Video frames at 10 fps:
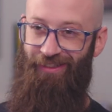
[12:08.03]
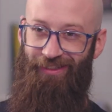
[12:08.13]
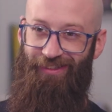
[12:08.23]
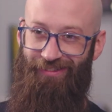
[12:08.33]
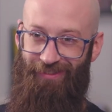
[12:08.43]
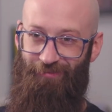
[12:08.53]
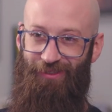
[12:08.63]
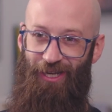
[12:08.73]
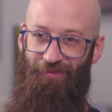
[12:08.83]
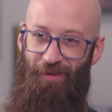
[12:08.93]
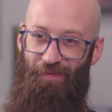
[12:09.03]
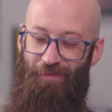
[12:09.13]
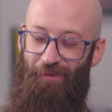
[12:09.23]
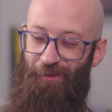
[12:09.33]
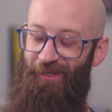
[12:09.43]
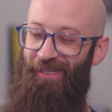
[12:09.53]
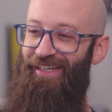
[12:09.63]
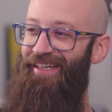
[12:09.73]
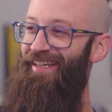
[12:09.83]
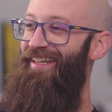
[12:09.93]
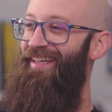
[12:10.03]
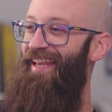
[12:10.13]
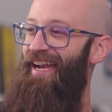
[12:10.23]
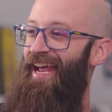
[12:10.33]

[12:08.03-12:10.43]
There's some stuff that that